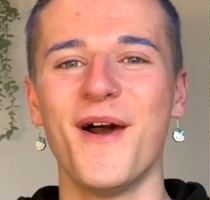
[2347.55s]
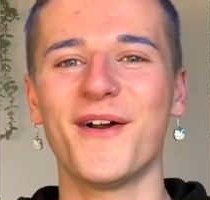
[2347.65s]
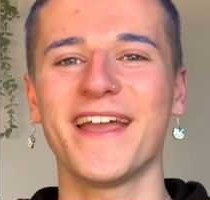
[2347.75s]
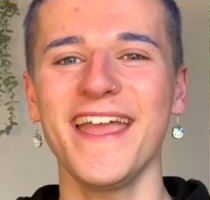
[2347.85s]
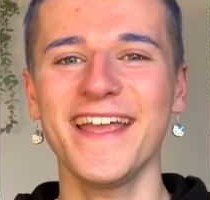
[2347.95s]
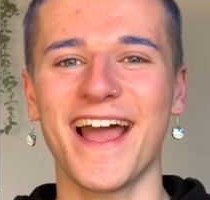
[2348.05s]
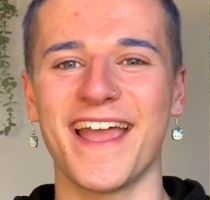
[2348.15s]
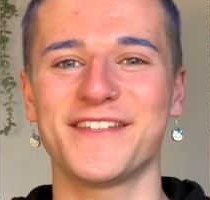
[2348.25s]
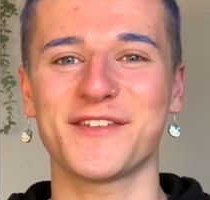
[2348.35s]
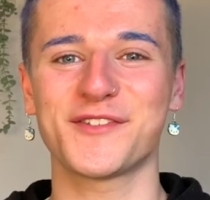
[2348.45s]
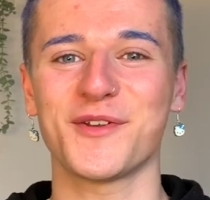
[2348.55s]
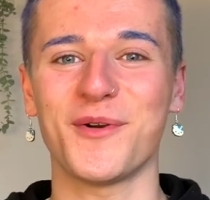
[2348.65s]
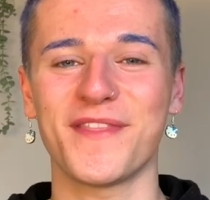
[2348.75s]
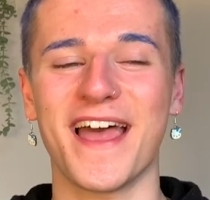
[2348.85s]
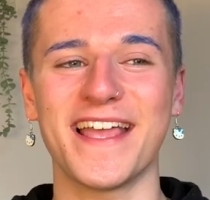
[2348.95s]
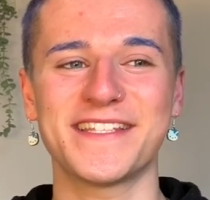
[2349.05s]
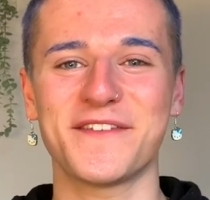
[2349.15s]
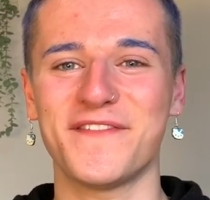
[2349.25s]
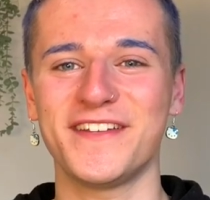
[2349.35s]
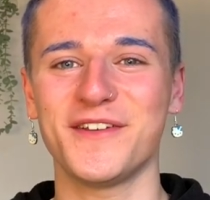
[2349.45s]
Okay guys, so that is
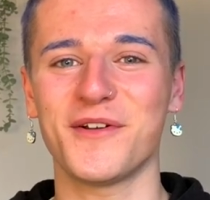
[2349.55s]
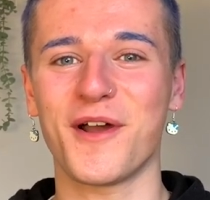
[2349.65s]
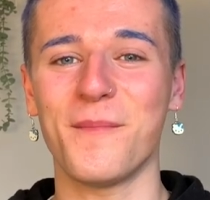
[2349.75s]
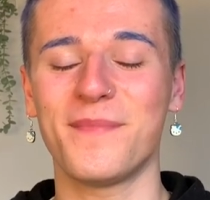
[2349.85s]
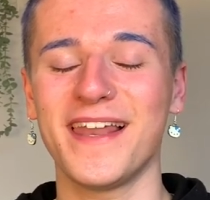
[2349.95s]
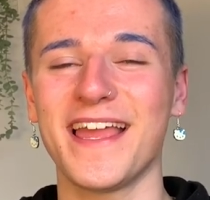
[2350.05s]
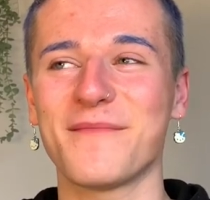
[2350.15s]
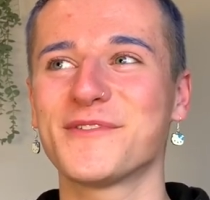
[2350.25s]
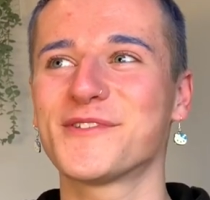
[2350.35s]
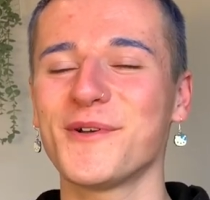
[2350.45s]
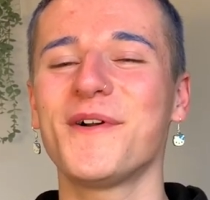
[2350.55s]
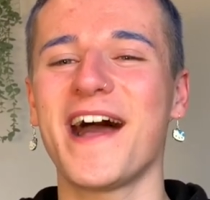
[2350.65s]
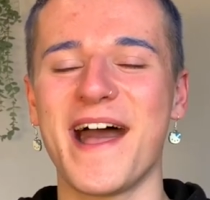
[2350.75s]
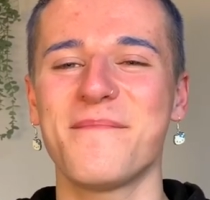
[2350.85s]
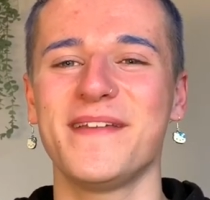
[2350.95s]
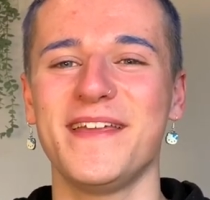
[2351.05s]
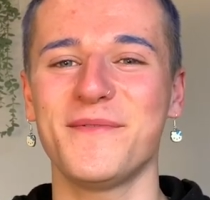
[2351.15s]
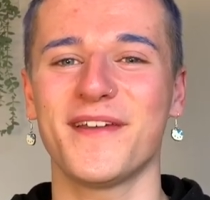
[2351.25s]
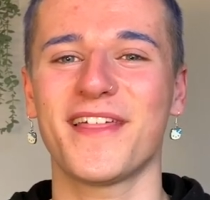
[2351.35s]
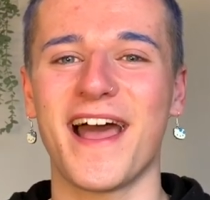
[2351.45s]
the video complete. I'm so happy
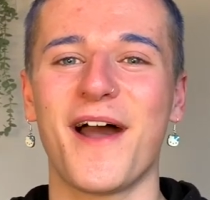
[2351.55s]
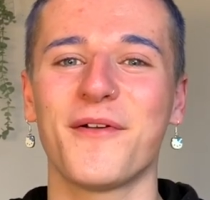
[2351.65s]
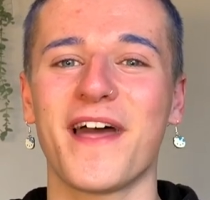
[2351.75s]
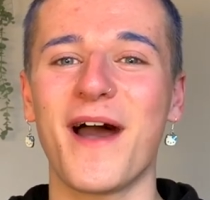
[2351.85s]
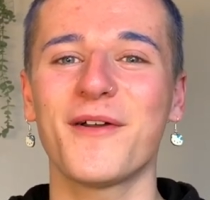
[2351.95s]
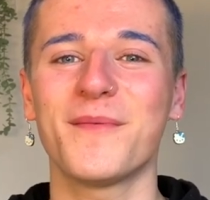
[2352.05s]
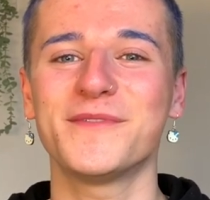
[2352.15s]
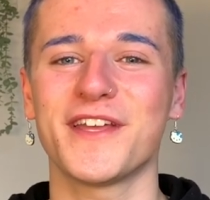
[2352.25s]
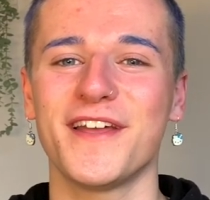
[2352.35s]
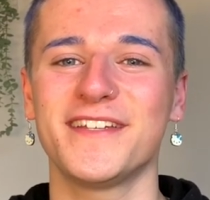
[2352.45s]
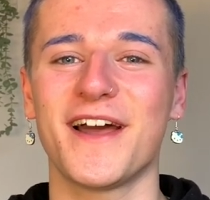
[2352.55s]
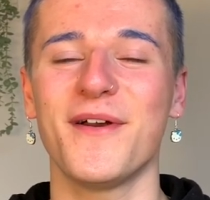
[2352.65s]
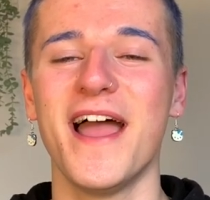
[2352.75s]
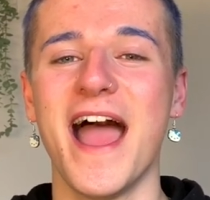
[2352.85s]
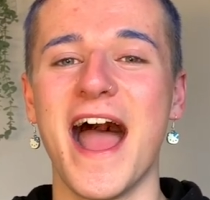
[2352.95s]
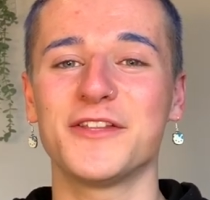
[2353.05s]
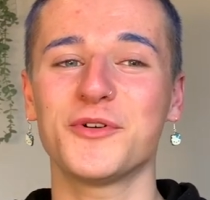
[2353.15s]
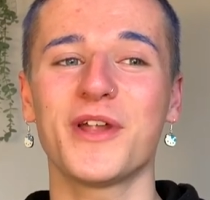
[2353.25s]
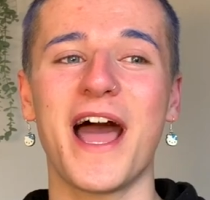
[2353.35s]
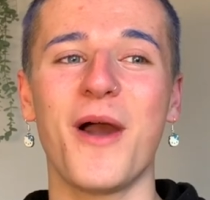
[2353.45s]
with how the outcome turned out. I
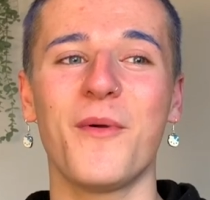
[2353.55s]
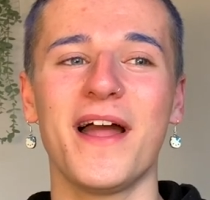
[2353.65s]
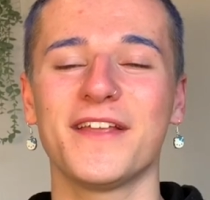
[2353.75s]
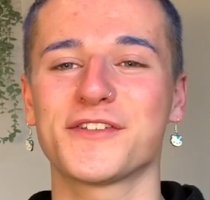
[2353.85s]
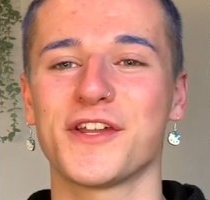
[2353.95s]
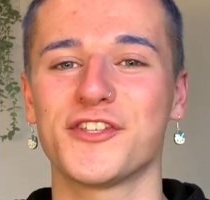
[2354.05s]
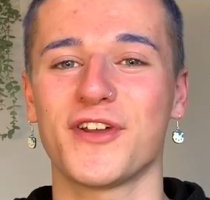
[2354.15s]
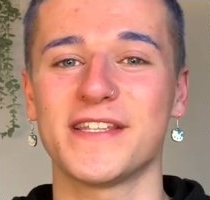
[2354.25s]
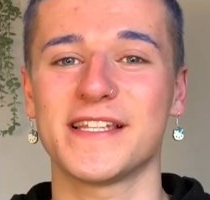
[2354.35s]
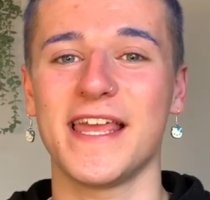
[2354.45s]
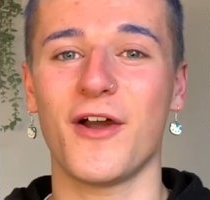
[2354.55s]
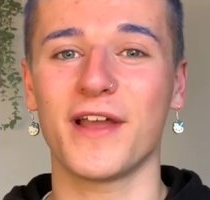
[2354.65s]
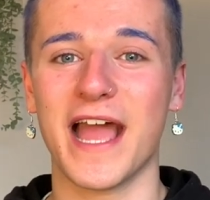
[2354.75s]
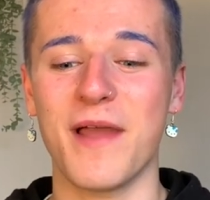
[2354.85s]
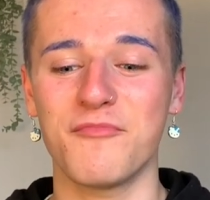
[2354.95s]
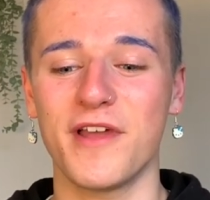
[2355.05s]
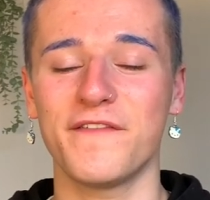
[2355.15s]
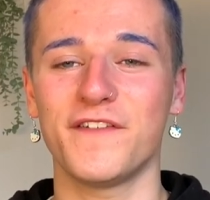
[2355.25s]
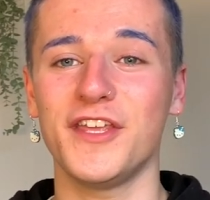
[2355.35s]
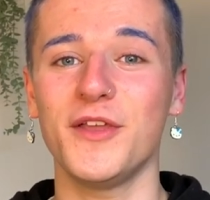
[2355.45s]
don't know how well it's going to translate on
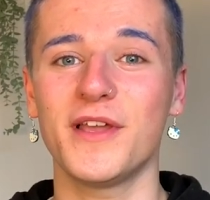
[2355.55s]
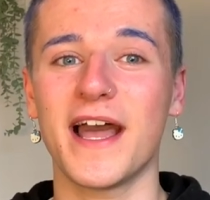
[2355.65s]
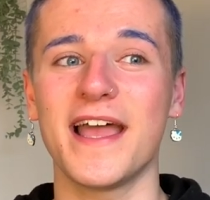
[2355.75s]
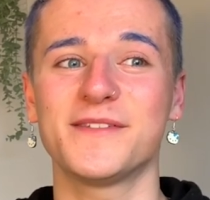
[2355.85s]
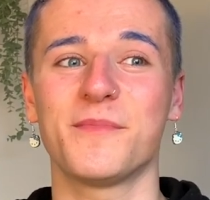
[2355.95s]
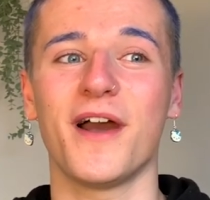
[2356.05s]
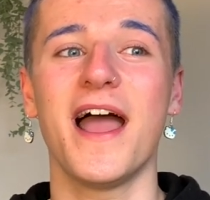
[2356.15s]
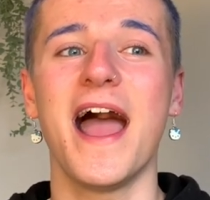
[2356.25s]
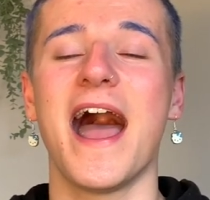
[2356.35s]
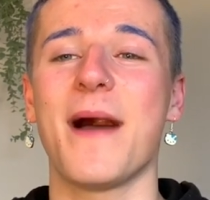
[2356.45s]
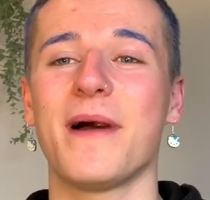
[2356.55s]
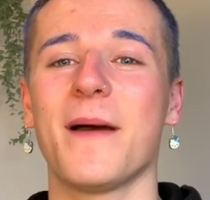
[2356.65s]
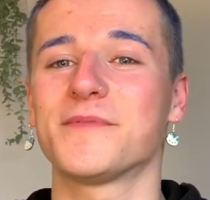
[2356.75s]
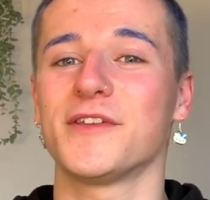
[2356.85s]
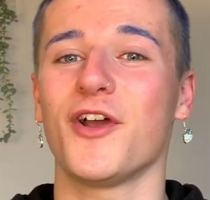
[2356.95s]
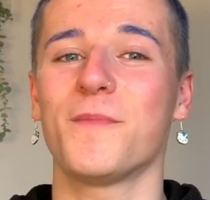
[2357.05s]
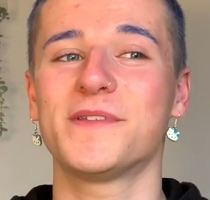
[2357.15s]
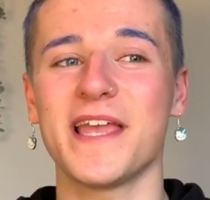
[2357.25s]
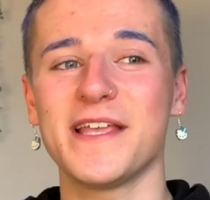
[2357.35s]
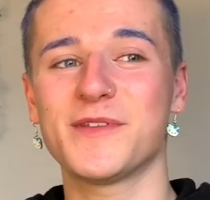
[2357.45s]
camera for you guys, but I'm absolutely
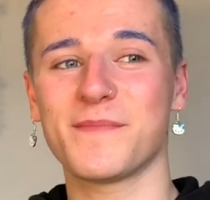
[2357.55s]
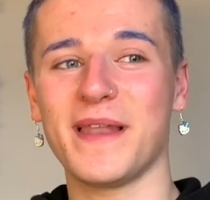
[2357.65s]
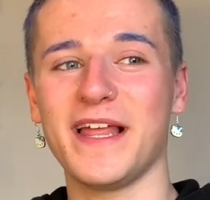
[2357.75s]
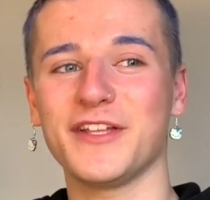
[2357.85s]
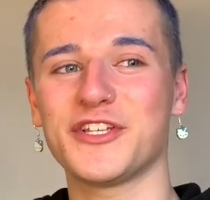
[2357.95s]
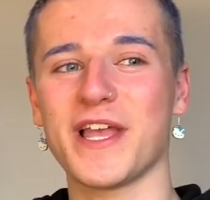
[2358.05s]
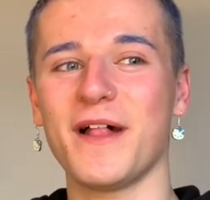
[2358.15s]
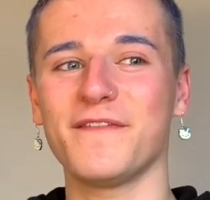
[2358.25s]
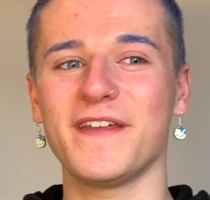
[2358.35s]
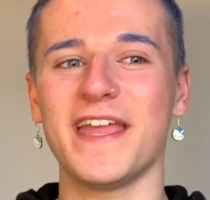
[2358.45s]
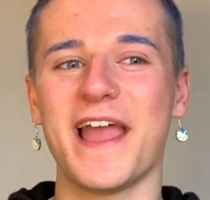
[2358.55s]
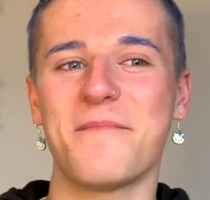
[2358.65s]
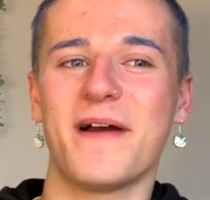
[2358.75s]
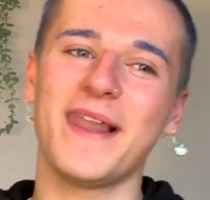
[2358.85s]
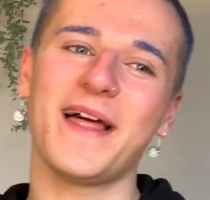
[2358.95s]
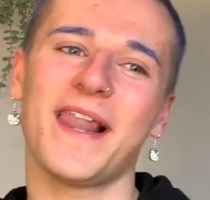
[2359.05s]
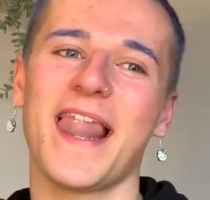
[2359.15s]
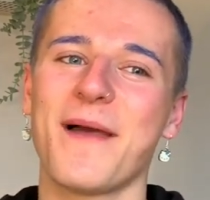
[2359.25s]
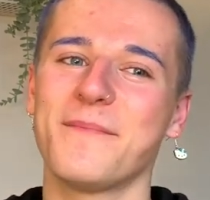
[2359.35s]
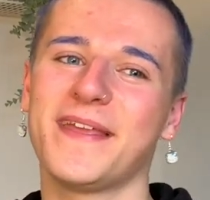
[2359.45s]
obsessed with my little shelf here and my little
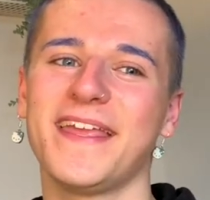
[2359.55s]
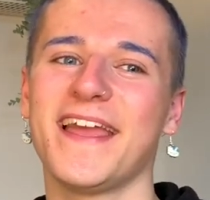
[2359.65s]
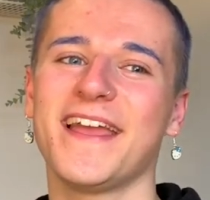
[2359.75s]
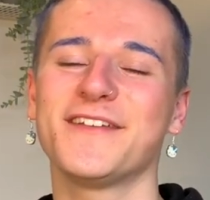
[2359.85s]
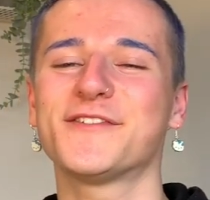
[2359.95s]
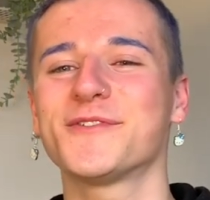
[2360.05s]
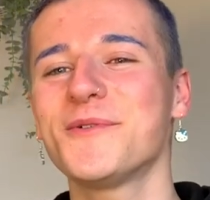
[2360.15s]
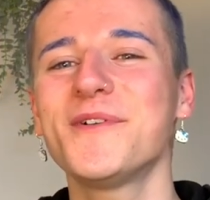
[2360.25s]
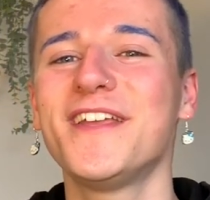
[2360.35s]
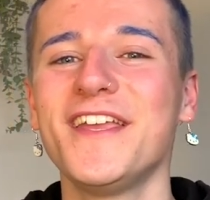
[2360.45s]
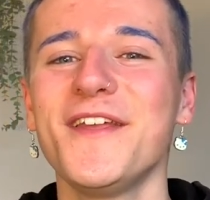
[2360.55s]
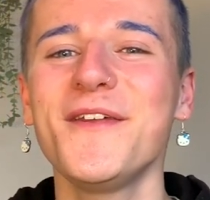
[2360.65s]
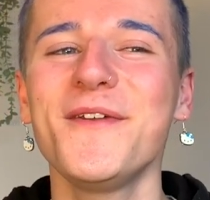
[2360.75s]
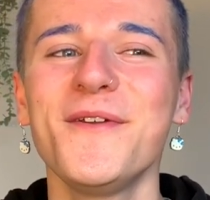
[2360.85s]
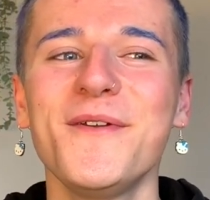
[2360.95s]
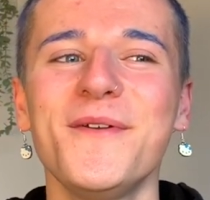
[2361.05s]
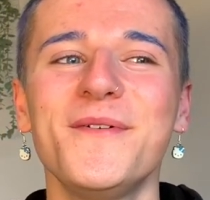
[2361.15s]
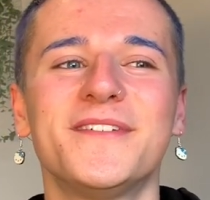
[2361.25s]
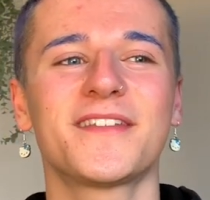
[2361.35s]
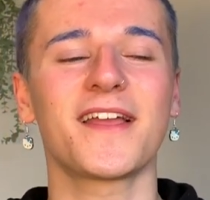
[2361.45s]
lamp here. It's so
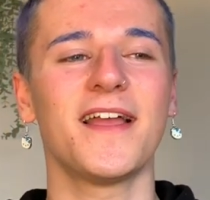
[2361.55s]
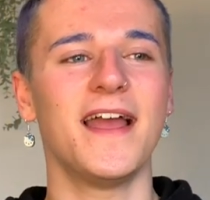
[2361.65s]
cute.